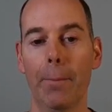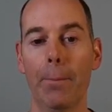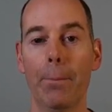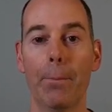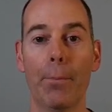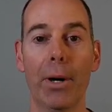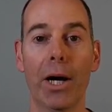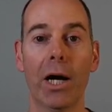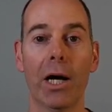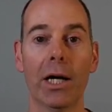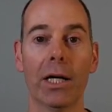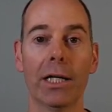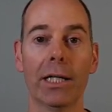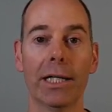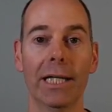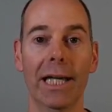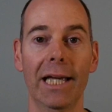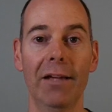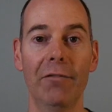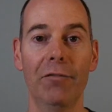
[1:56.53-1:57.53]
but
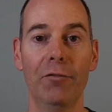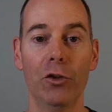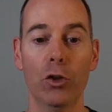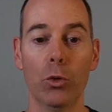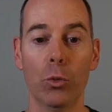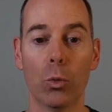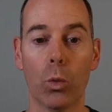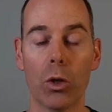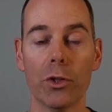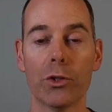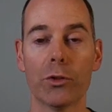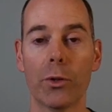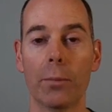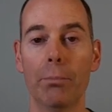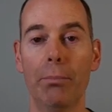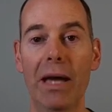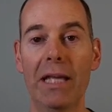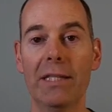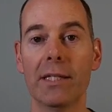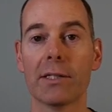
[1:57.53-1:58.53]
if you want to
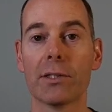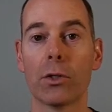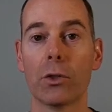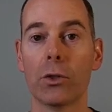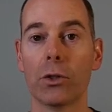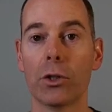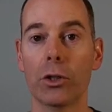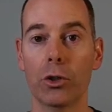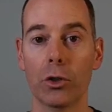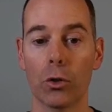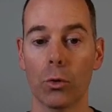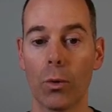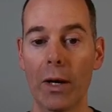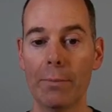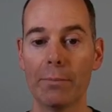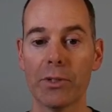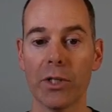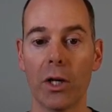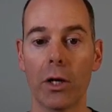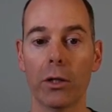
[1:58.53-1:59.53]
embed this on your
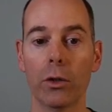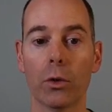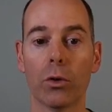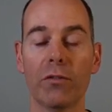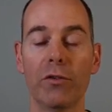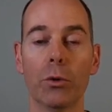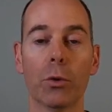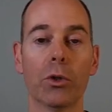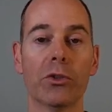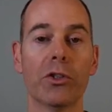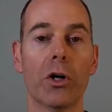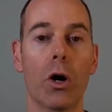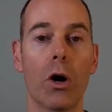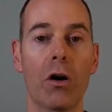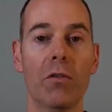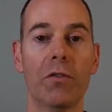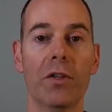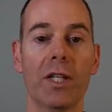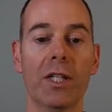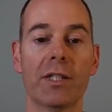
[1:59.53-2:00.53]
website, or if you want to
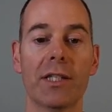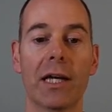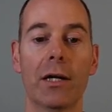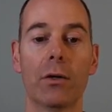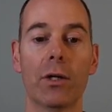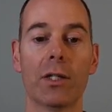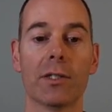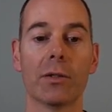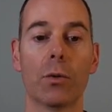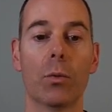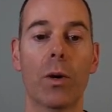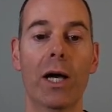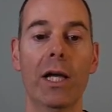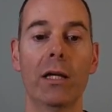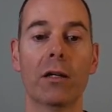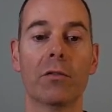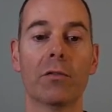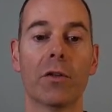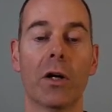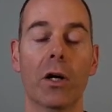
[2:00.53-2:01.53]
offer this out as a way
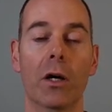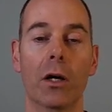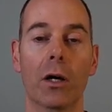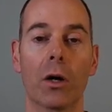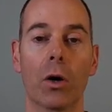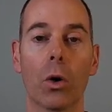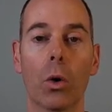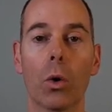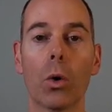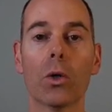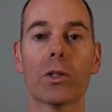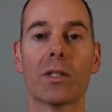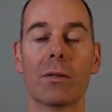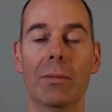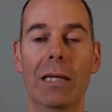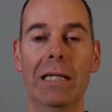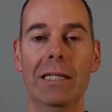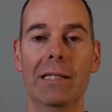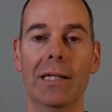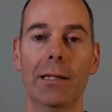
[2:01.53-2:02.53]
of
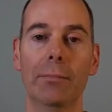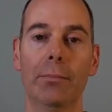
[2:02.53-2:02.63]
automating